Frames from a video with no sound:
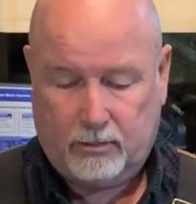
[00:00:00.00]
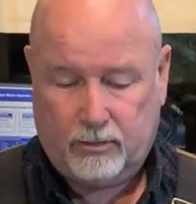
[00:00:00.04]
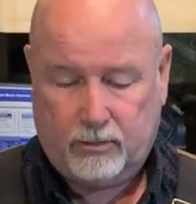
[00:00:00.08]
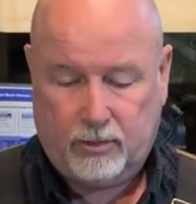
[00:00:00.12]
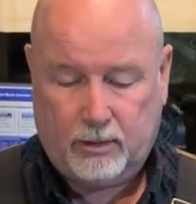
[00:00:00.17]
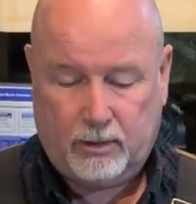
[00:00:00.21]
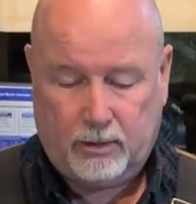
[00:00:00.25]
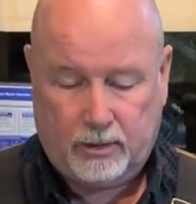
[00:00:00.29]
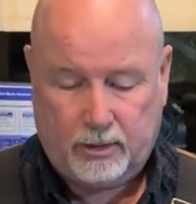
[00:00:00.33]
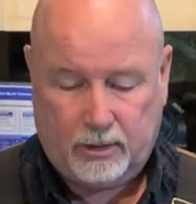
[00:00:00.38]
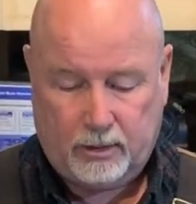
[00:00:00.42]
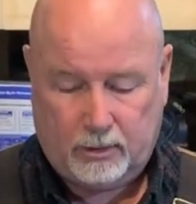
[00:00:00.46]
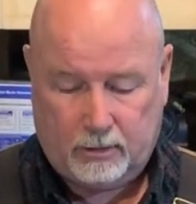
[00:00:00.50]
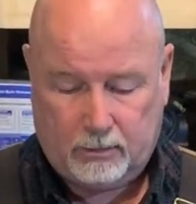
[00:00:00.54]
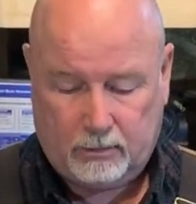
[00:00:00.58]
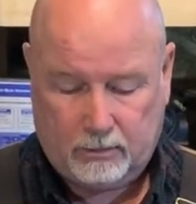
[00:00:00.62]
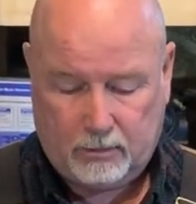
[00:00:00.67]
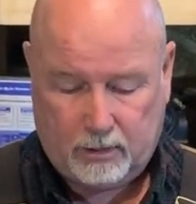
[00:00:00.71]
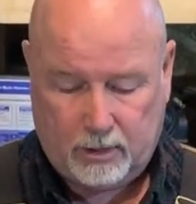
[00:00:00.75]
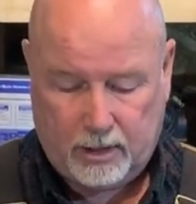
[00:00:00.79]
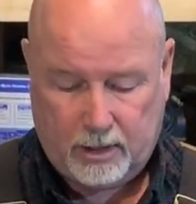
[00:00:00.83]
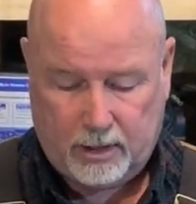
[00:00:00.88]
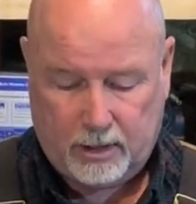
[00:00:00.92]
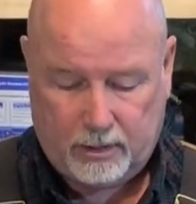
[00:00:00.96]
the little
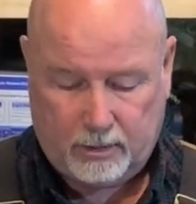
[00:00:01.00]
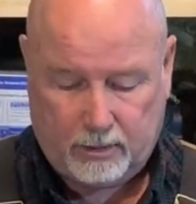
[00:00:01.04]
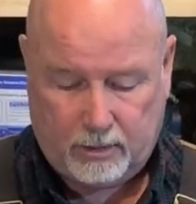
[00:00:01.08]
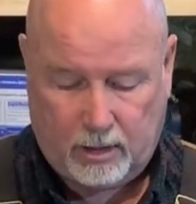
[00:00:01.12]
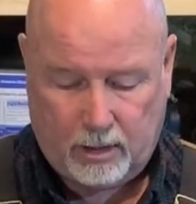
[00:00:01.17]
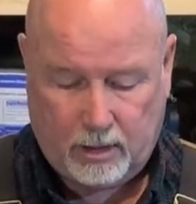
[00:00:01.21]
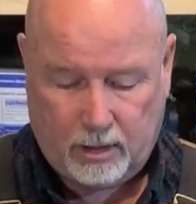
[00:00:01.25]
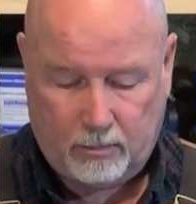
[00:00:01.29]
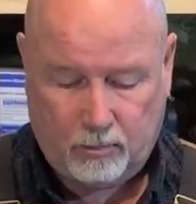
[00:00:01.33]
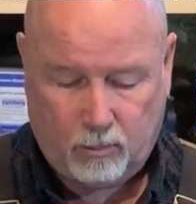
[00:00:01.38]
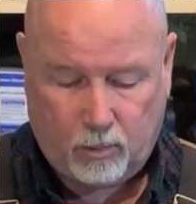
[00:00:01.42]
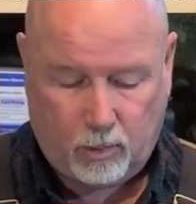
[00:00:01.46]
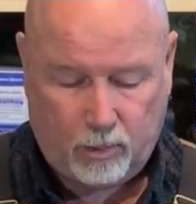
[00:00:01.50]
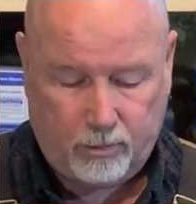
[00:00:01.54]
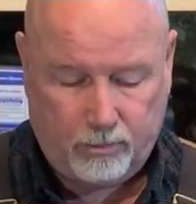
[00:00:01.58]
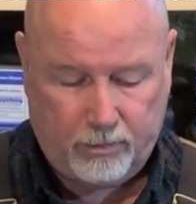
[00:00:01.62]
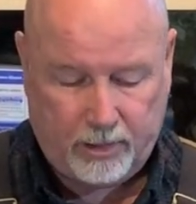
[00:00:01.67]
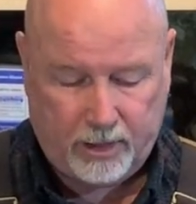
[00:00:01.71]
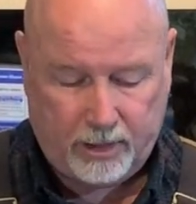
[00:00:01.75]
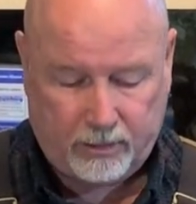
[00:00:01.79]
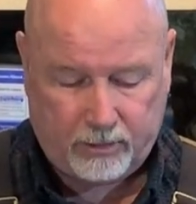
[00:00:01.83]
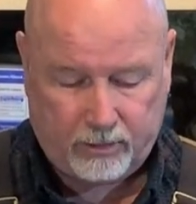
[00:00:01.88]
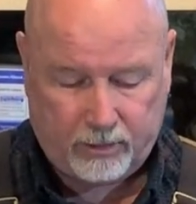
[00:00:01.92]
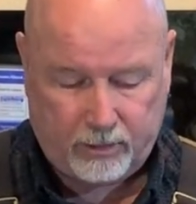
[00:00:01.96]
hardboard
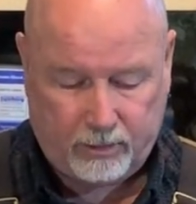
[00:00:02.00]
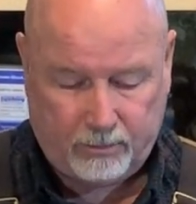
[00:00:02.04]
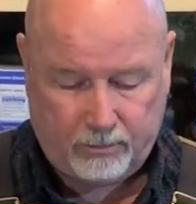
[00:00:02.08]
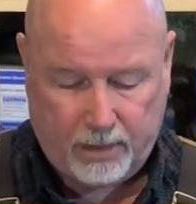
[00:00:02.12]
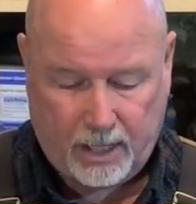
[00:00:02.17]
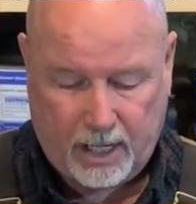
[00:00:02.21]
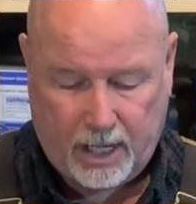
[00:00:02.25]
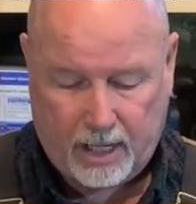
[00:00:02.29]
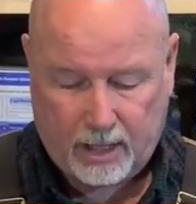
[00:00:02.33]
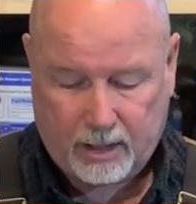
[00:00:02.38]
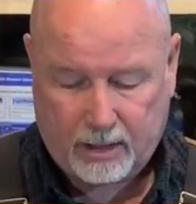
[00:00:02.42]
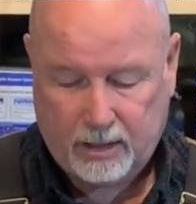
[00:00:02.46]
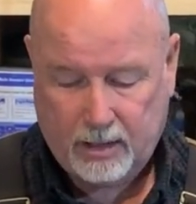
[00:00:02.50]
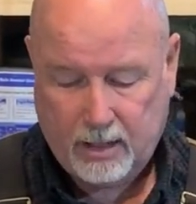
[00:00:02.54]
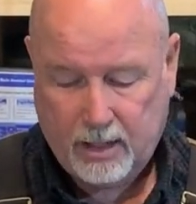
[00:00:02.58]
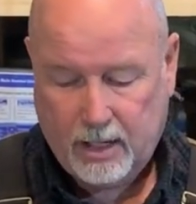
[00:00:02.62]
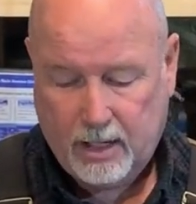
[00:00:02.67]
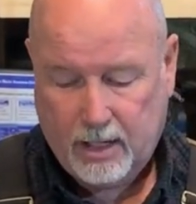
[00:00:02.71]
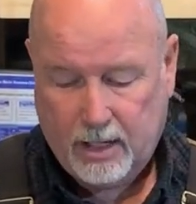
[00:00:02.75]
piece in the back.